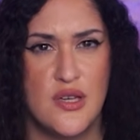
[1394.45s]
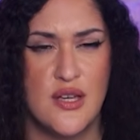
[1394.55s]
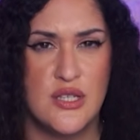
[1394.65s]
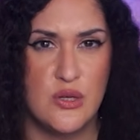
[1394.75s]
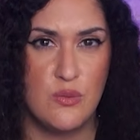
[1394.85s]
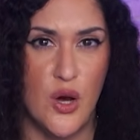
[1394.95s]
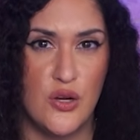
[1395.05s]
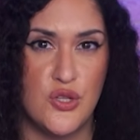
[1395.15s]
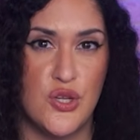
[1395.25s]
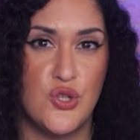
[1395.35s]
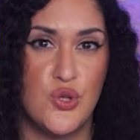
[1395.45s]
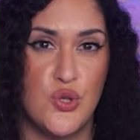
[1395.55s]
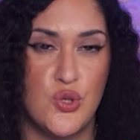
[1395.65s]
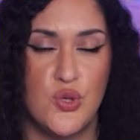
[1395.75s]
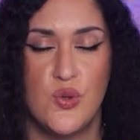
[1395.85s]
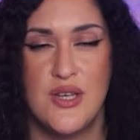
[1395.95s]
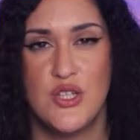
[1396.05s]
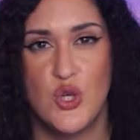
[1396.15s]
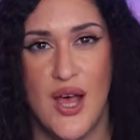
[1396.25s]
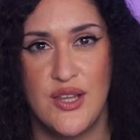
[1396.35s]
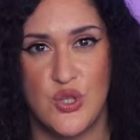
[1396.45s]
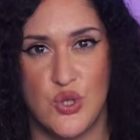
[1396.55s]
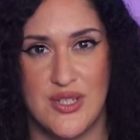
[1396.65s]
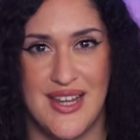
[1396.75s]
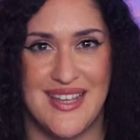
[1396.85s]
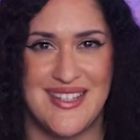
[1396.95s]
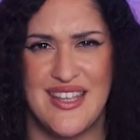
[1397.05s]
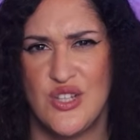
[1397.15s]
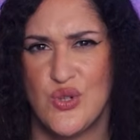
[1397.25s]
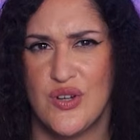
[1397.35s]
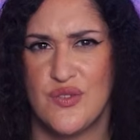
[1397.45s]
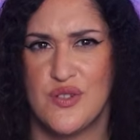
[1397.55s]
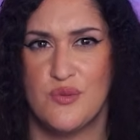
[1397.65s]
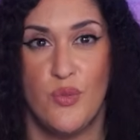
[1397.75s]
custom models introduce unique challenges like data drift,